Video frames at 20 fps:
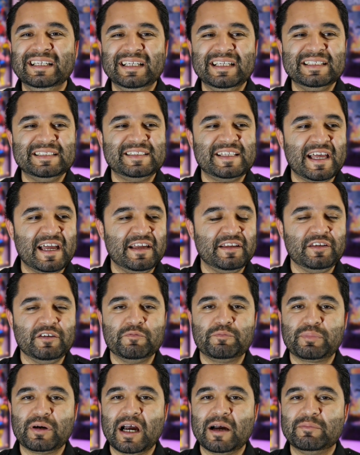is that
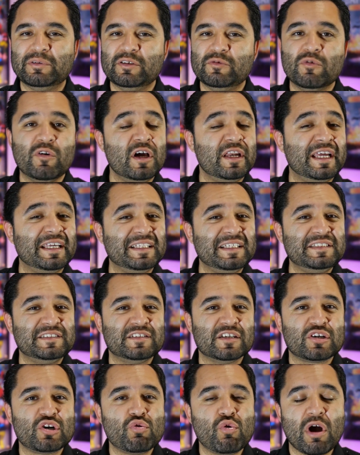you probably want at
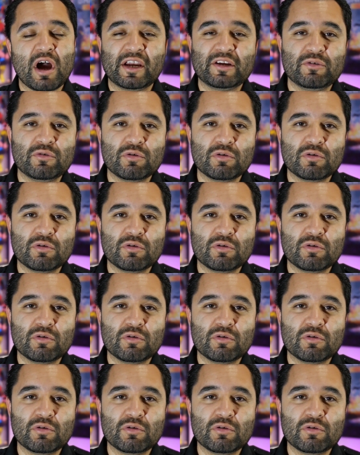least a quad